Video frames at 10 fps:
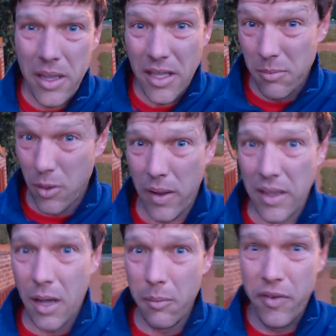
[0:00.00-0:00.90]
making me
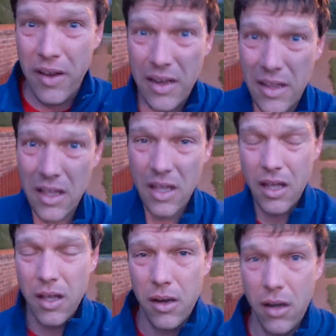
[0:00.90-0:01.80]
wake up feeling
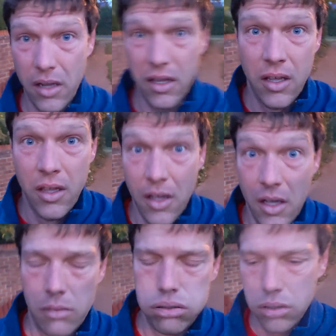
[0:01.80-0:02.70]
like,
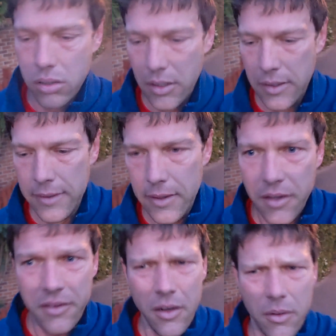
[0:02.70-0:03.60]

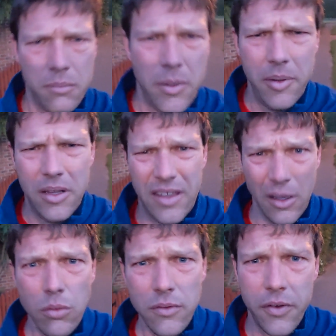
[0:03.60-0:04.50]
I don't know, maybe
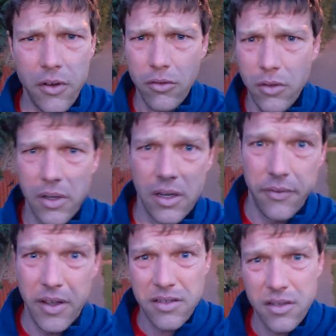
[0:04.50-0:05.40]
guilt for not doing
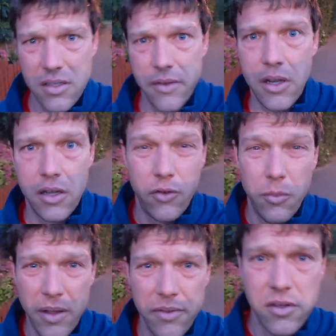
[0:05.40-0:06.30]
enough exercise over the last few
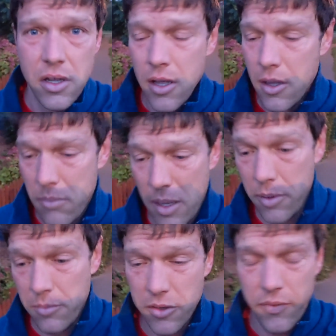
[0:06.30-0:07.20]
months. Maybe
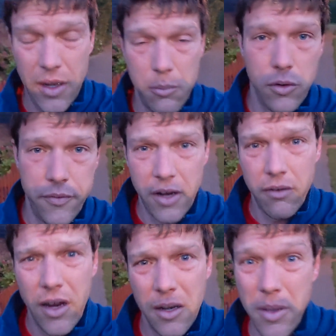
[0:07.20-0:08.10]
I'm just feeling more
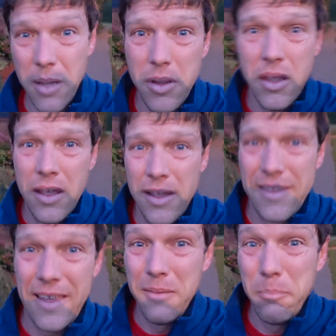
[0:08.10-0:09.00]
invigorated. Maybe
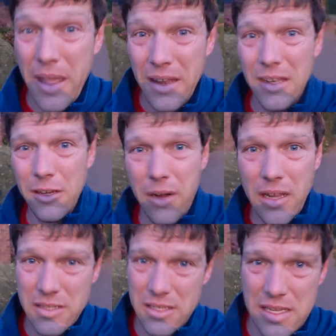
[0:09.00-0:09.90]
that impending
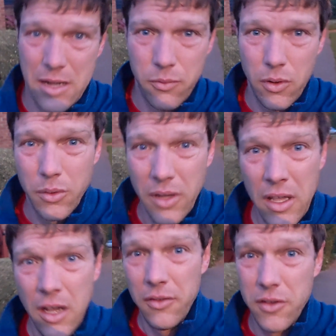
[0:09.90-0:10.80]
race at Southwold
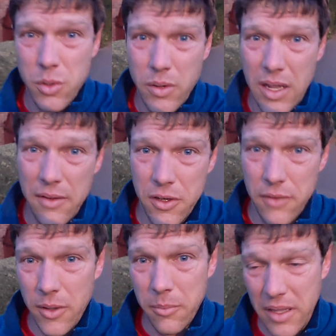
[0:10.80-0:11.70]
on the 28th of
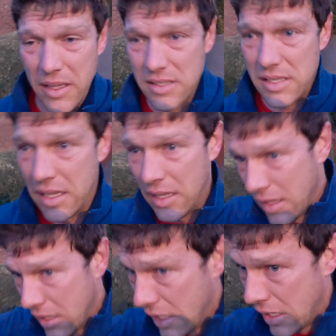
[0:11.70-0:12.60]
November is
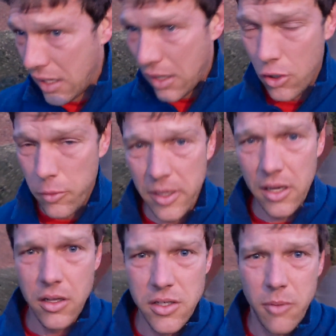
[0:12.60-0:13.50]
looming
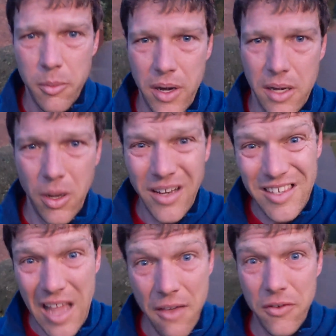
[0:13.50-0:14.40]
large in my brain. But I
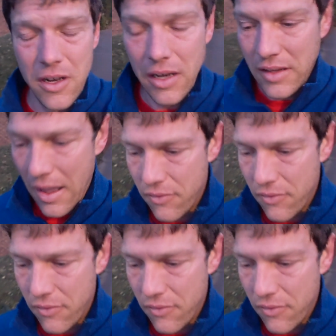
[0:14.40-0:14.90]
definitely